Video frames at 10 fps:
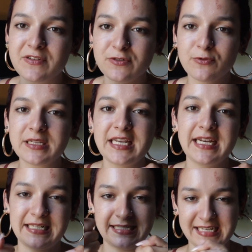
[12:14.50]
is really
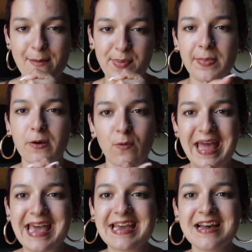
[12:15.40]
going to step in the
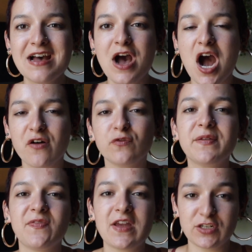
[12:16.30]
way of
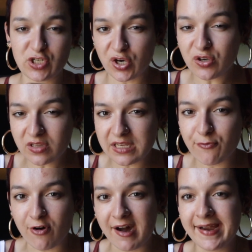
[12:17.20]
what they internally
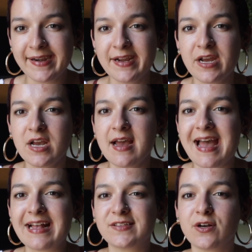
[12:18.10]
want.
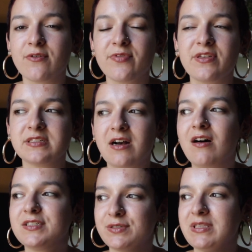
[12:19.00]
So there's
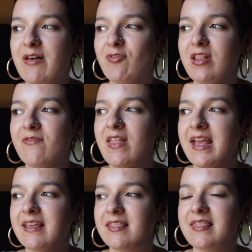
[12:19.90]
also a level of
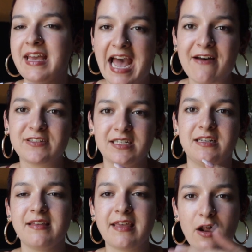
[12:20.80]
like, they have to
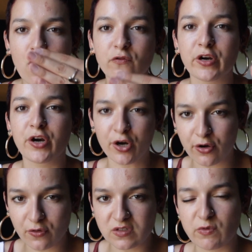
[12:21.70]
get over
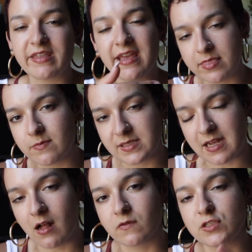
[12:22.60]
hurdles within
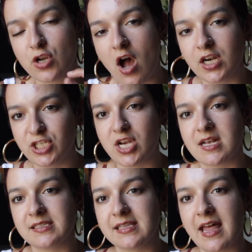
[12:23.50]
themselves, not just